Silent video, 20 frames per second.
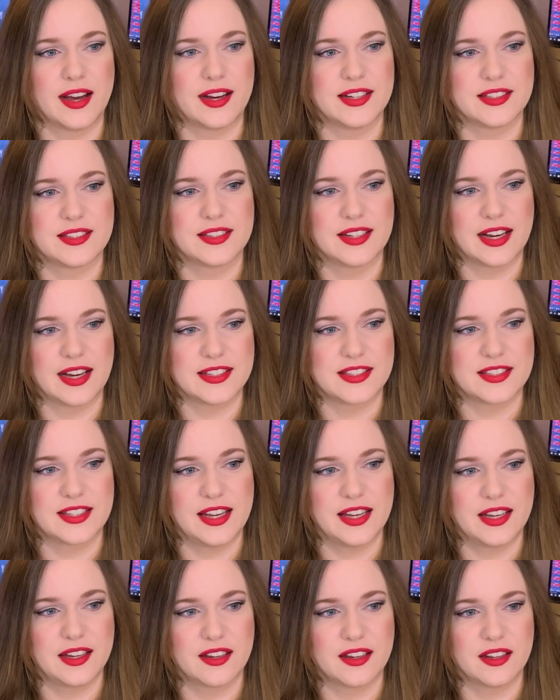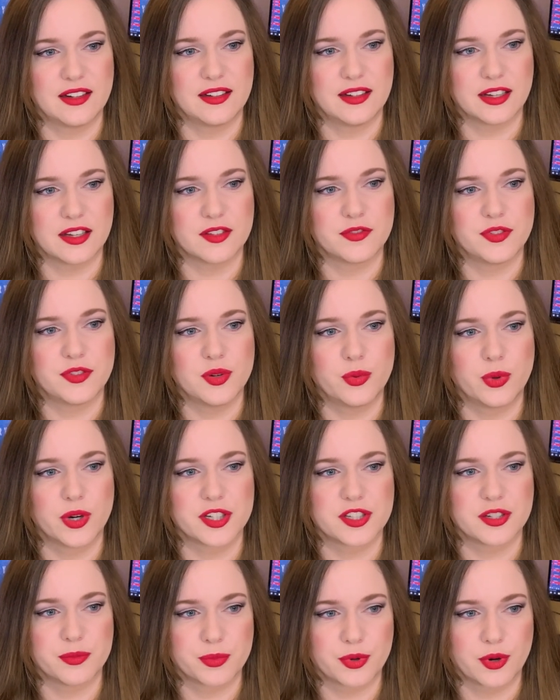I think, like, if you were
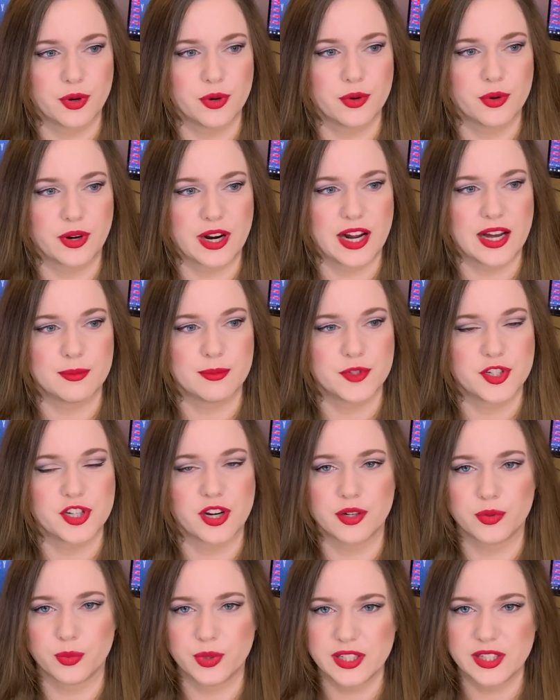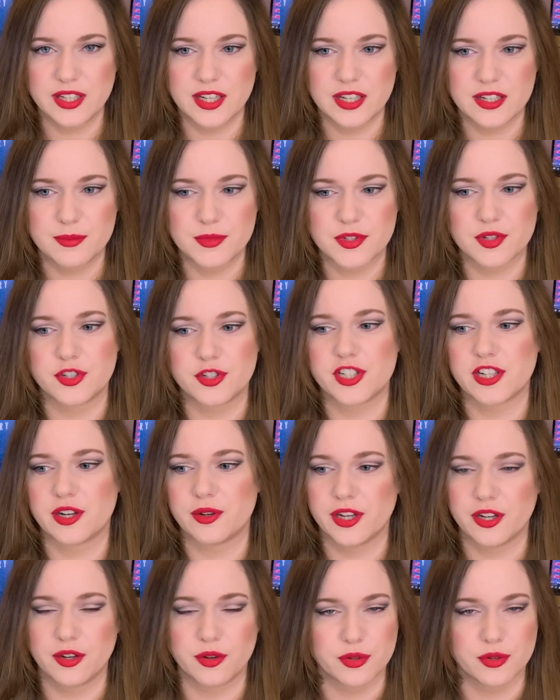to program John Williams or
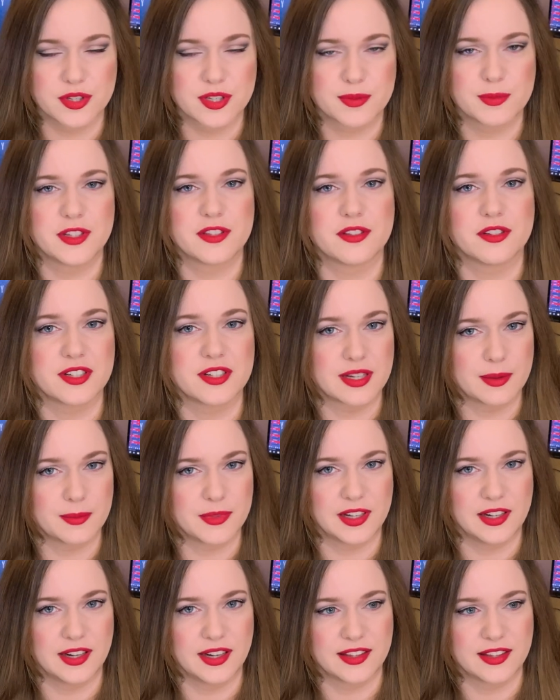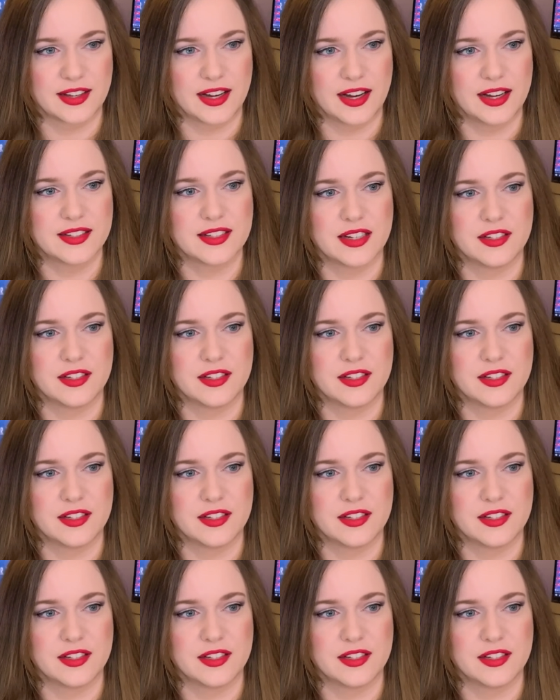Jerry Goldsmith or something like that,